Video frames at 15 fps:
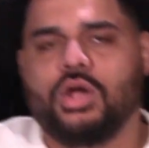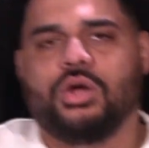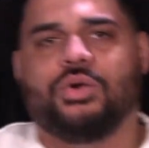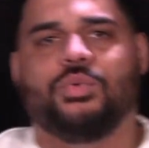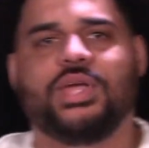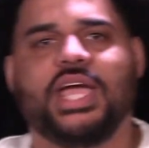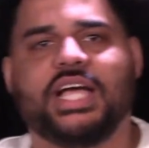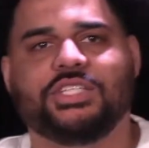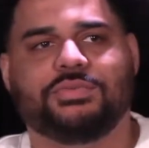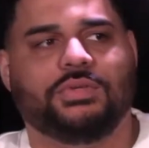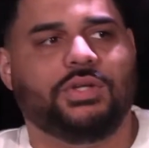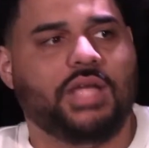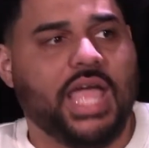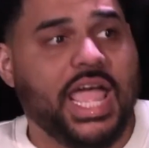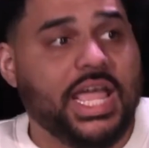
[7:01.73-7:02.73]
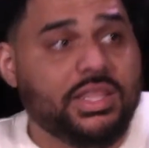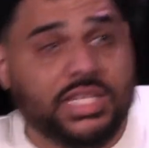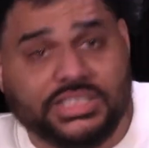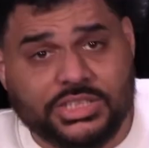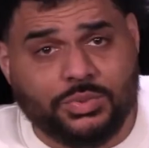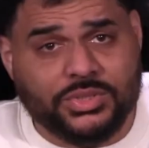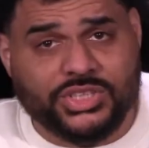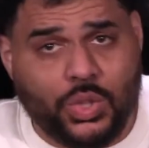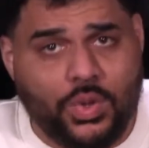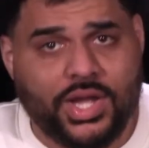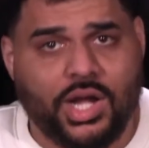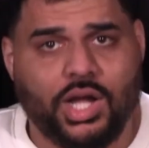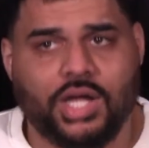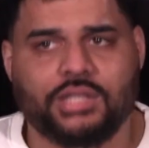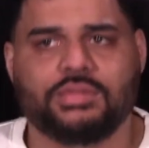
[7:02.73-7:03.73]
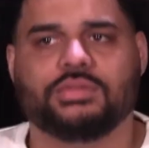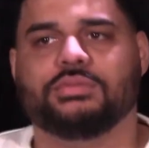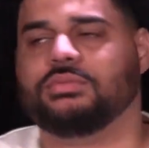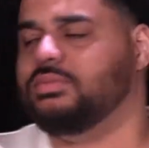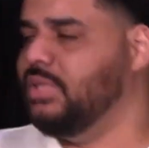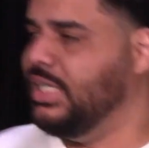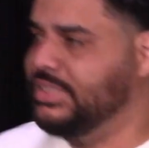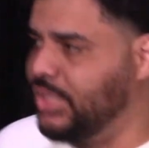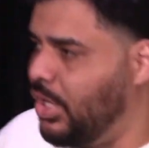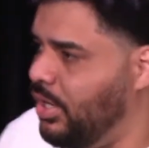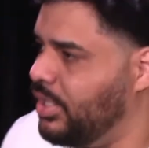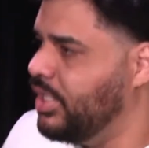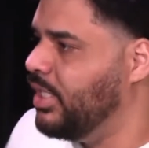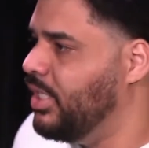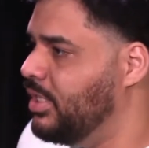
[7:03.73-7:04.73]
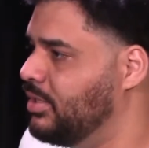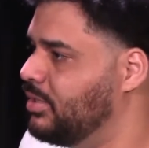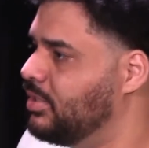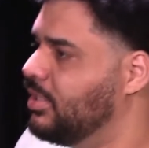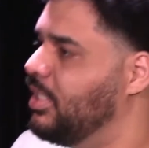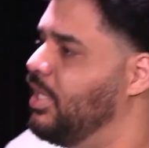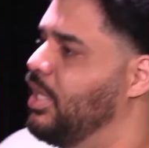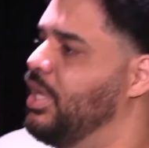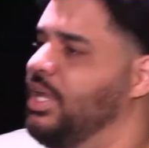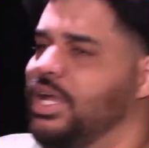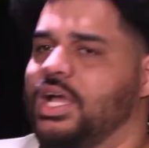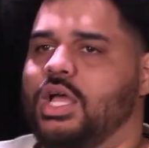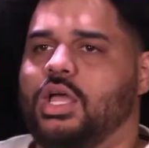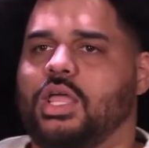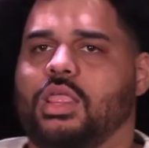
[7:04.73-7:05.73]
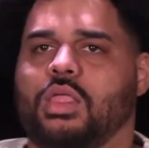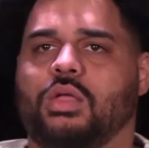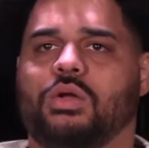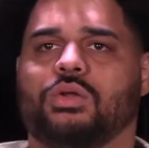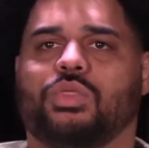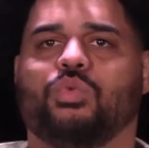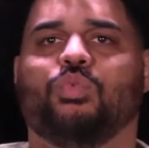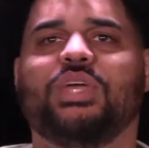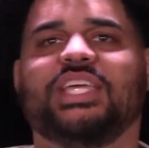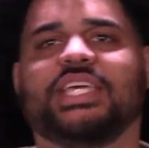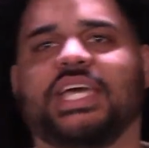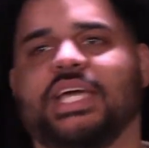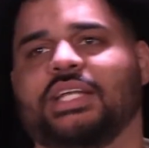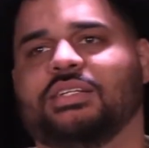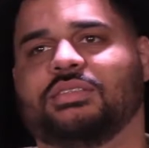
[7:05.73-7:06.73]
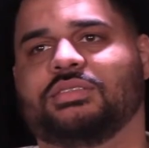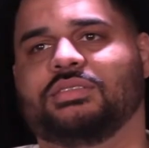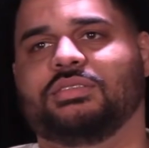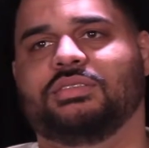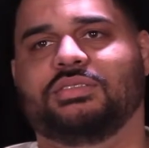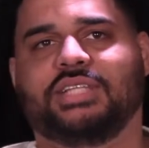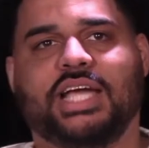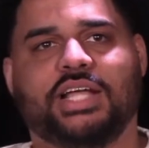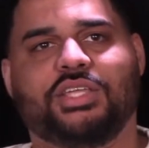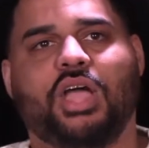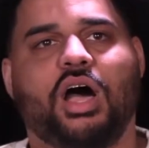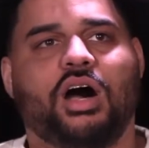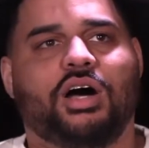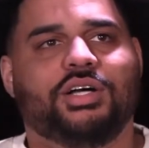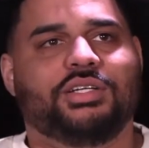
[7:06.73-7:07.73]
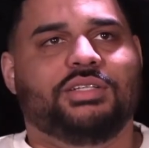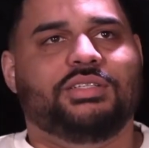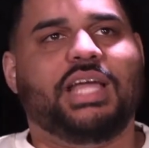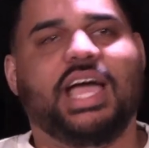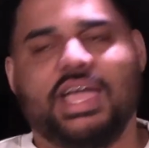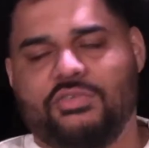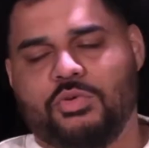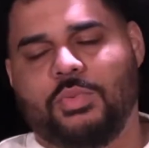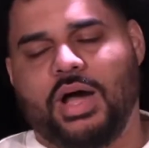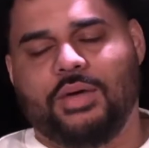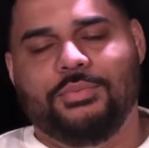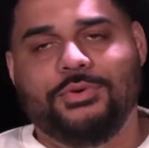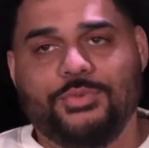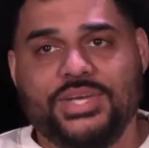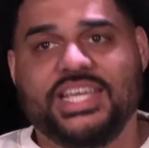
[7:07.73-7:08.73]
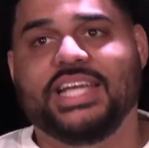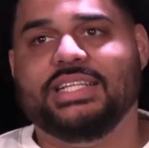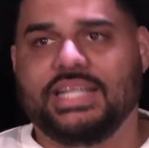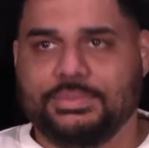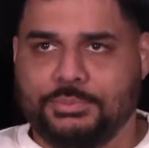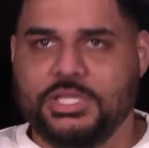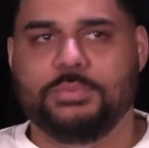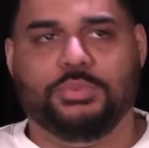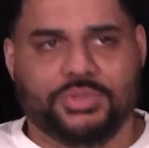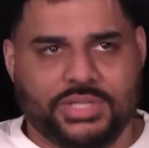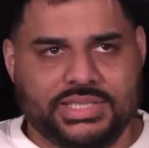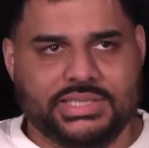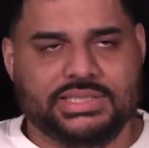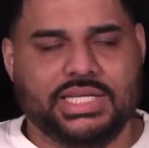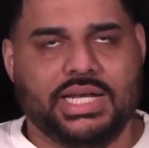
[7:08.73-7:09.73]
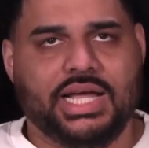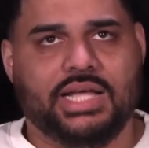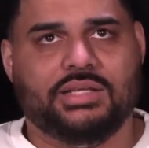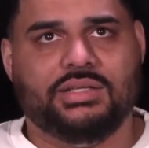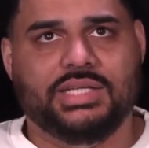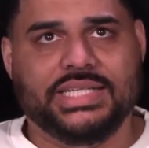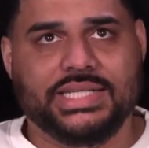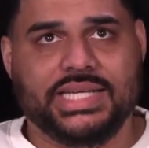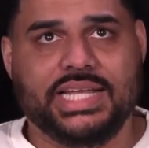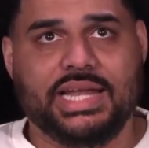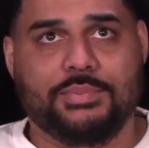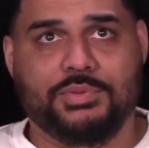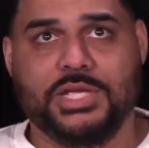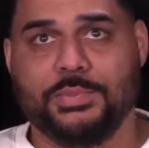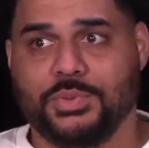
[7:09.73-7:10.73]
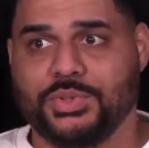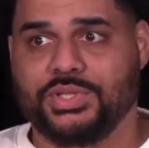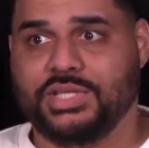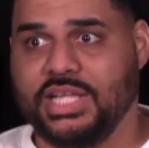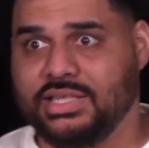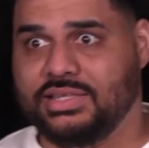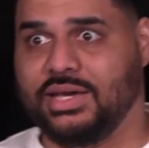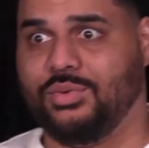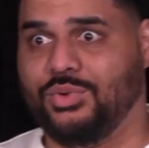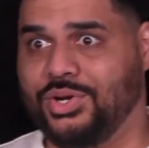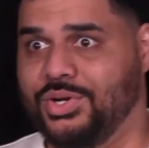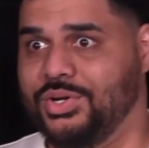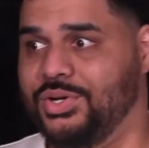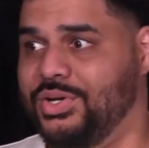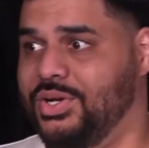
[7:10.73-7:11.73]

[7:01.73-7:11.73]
We ask for, hey, this is what's going on. It's all good. We get that y'all, not everybody, but we get that people, let's just say that. We get that people think that we're